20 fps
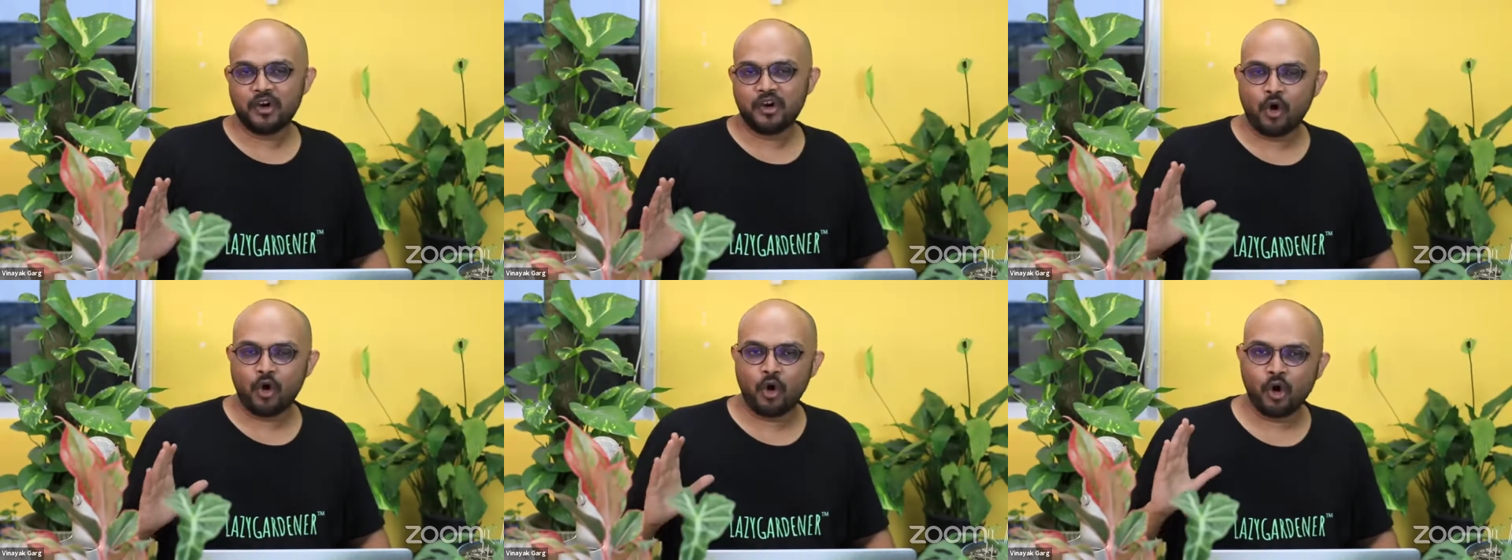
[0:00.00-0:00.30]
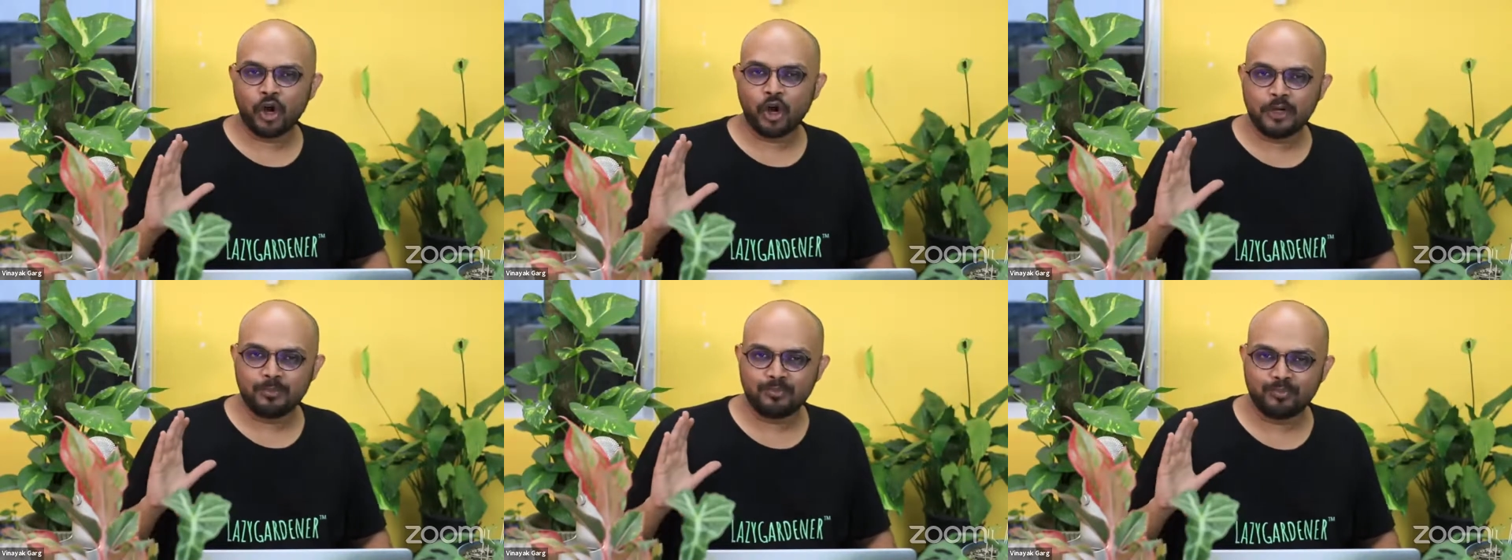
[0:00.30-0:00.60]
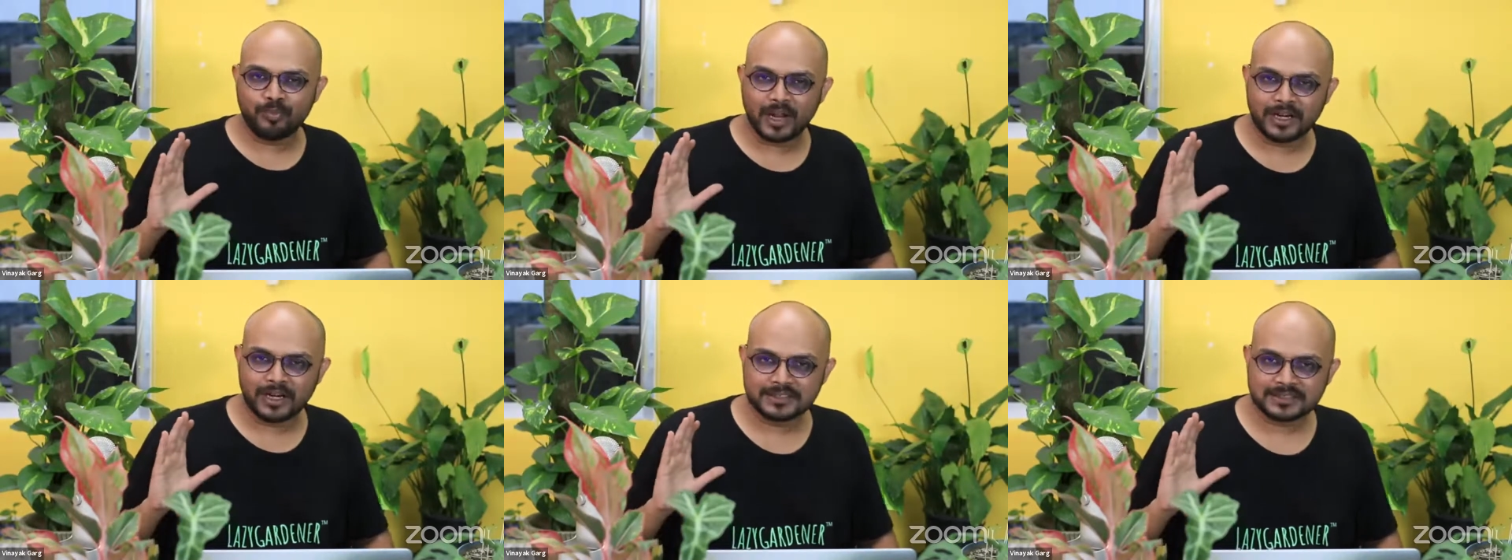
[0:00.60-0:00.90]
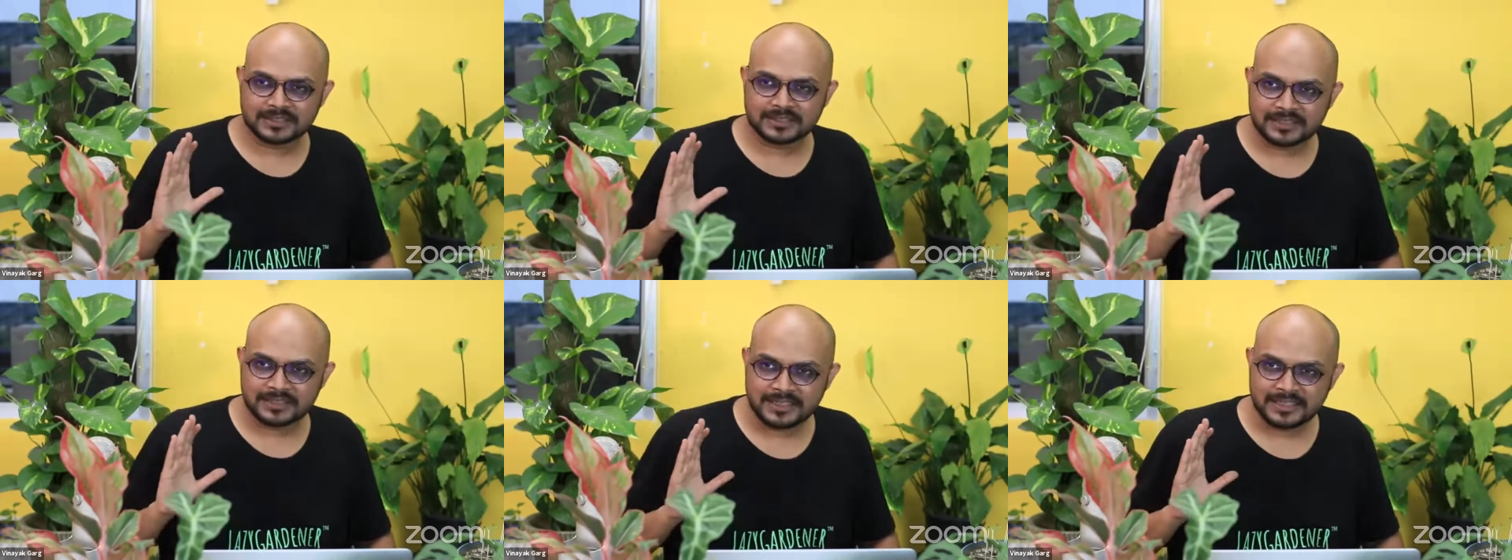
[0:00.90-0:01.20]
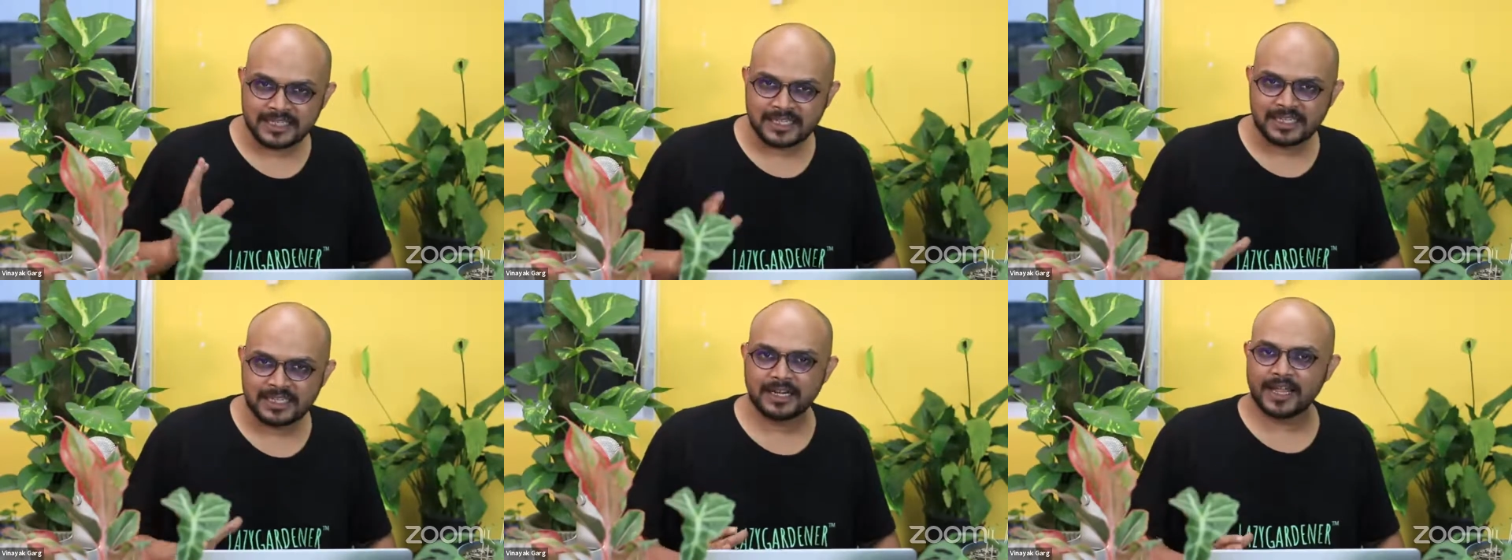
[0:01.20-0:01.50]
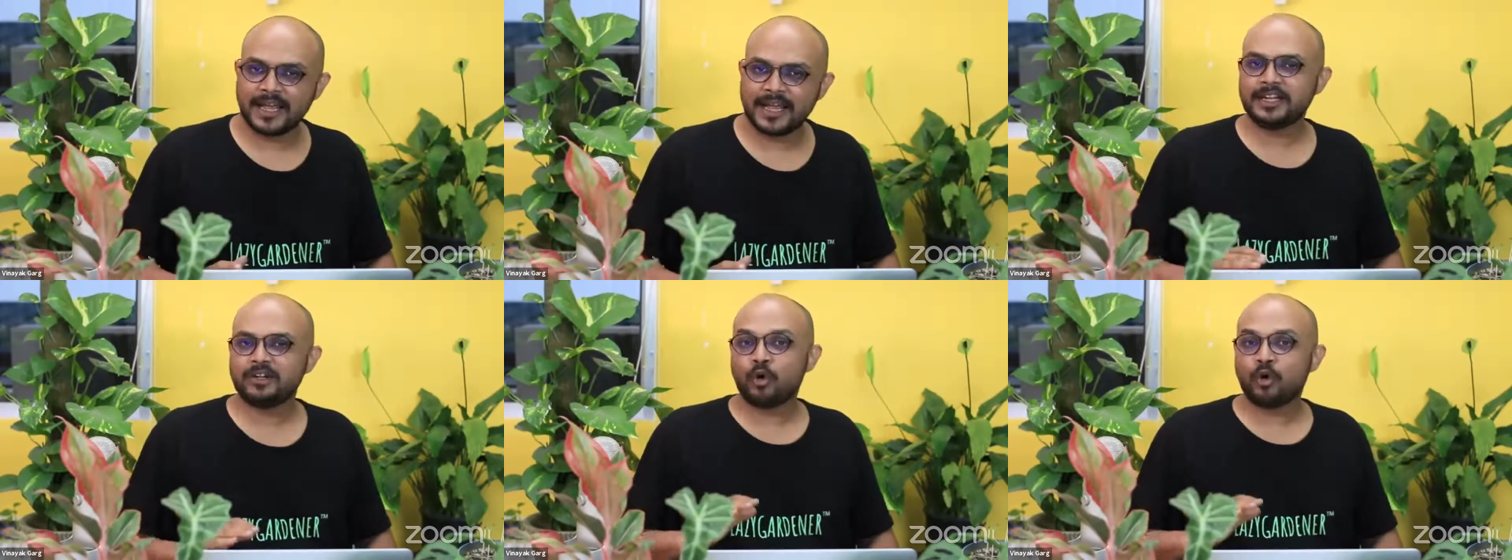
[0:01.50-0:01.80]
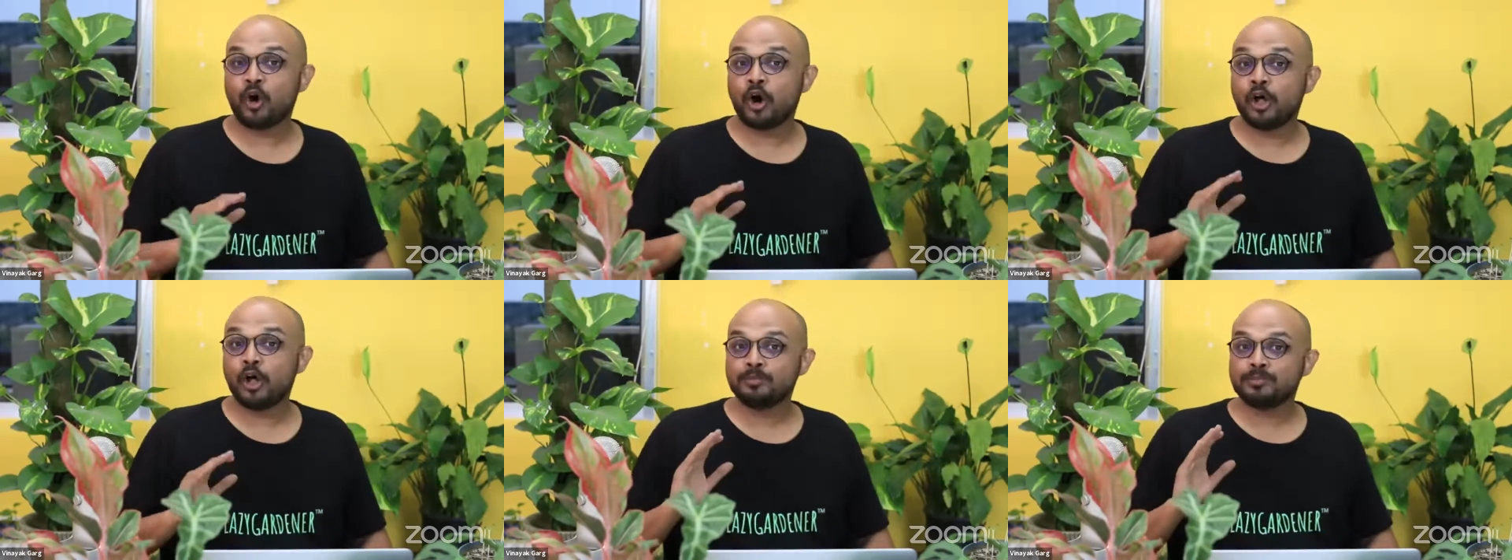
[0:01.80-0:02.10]
All plants need light.
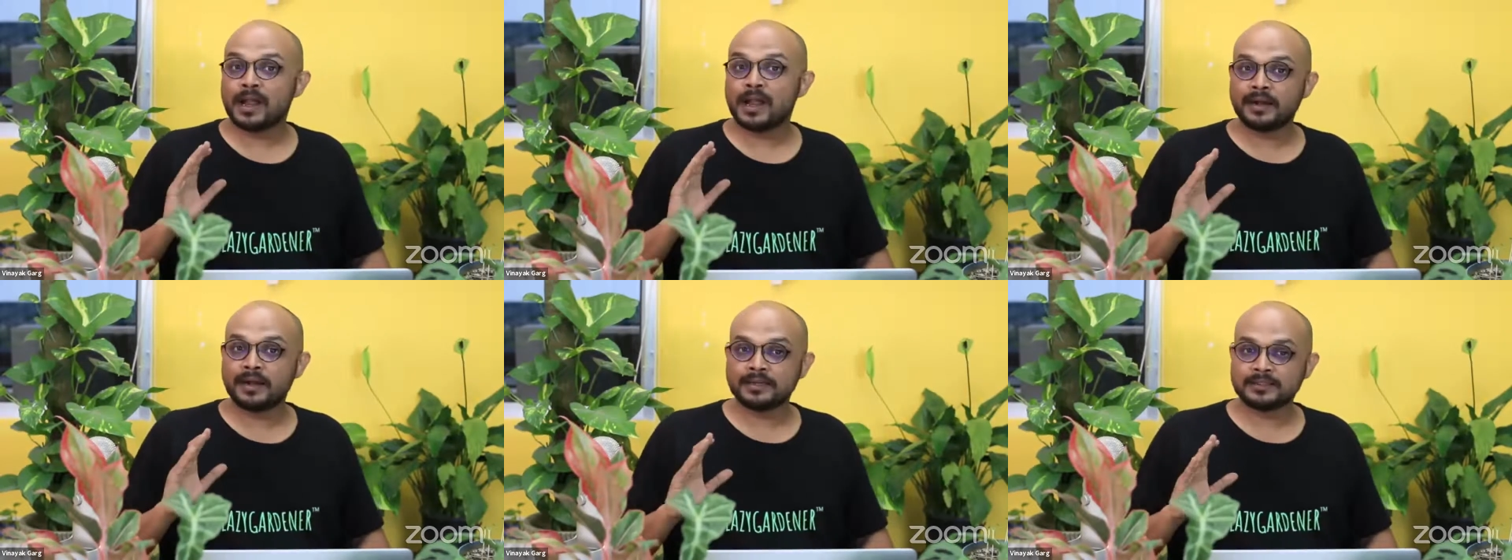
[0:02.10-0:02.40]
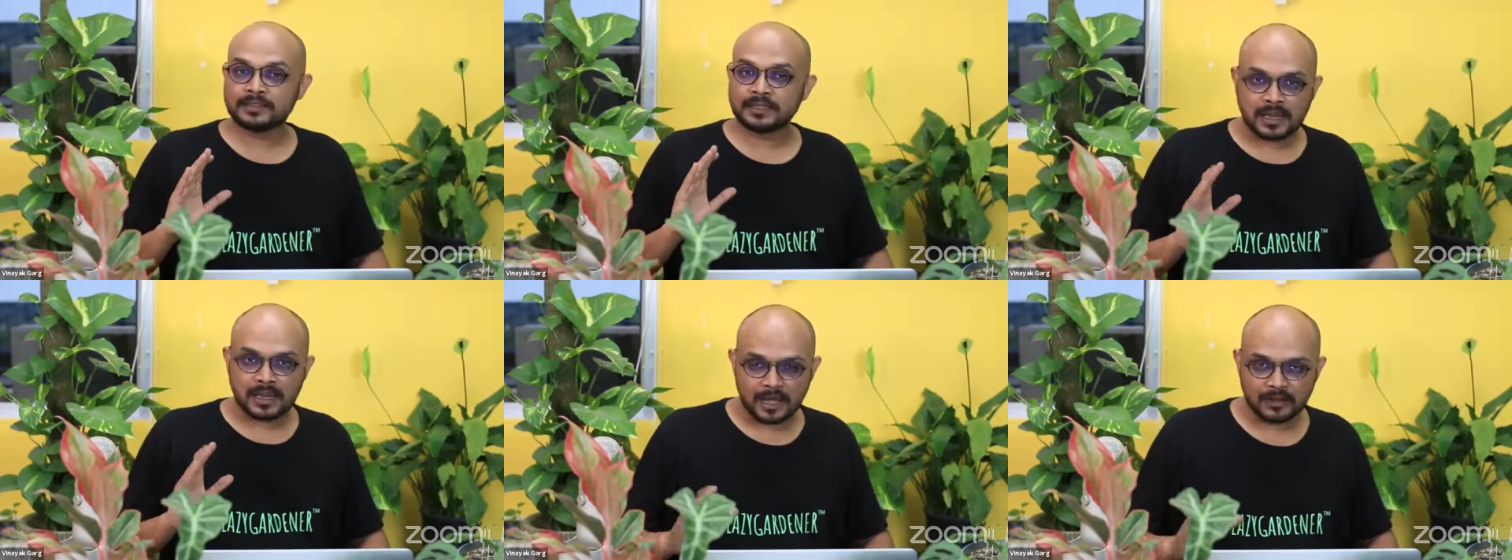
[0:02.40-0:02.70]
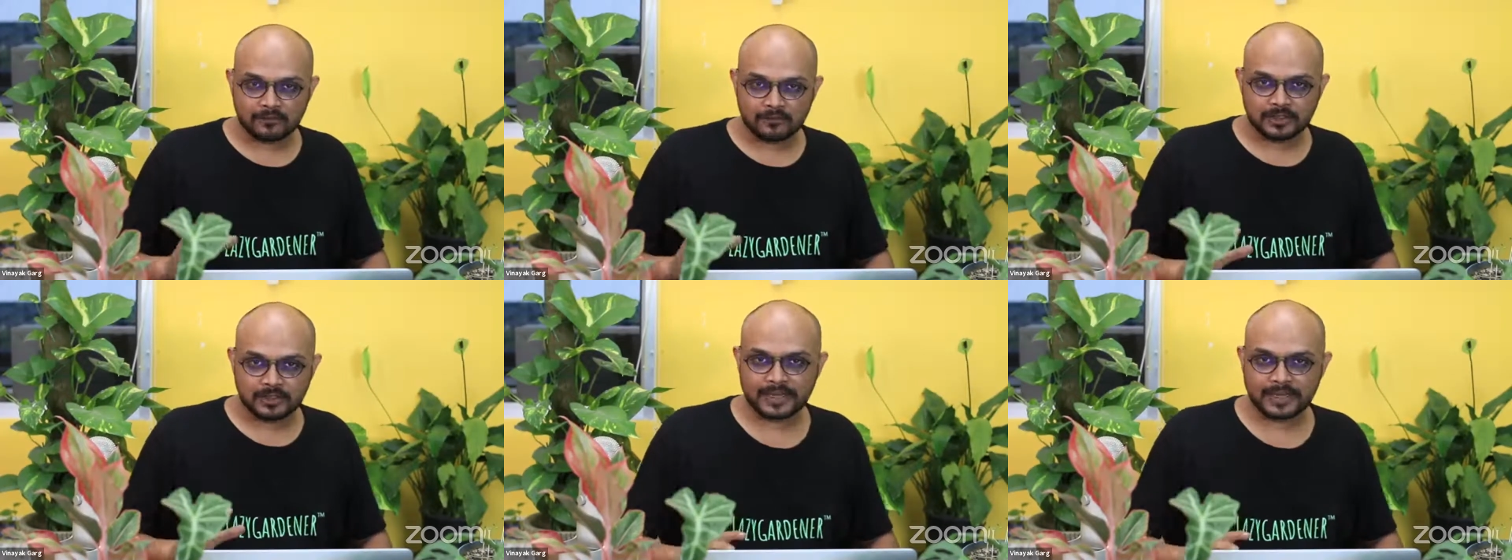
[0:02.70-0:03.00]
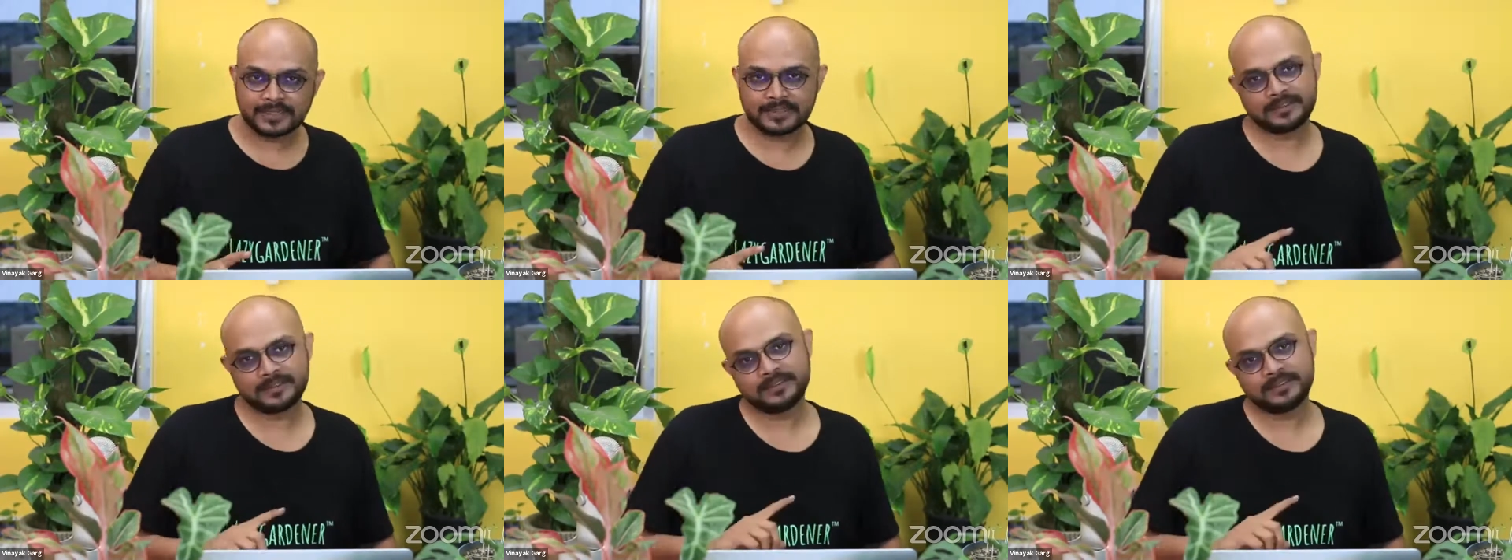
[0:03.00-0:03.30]
All plants love light.